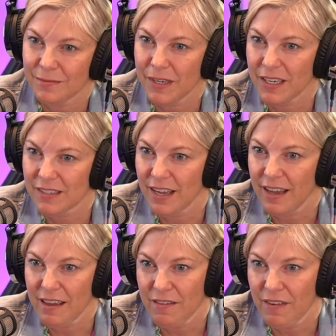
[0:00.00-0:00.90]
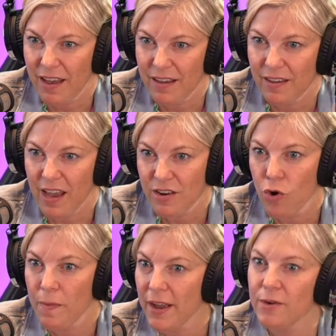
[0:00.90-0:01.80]
because I
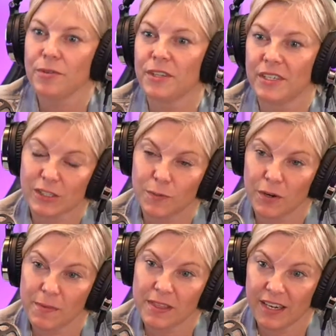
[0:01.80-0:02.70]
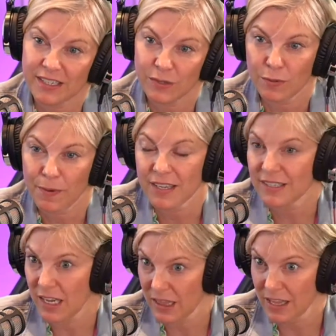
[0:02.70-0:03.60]
know my own little experiment that I did with
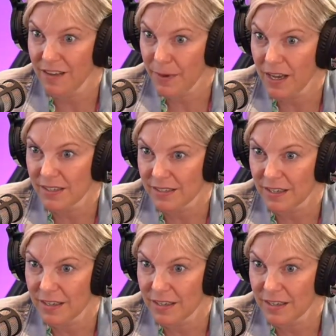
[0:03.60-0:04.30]
pasta. I love pasta.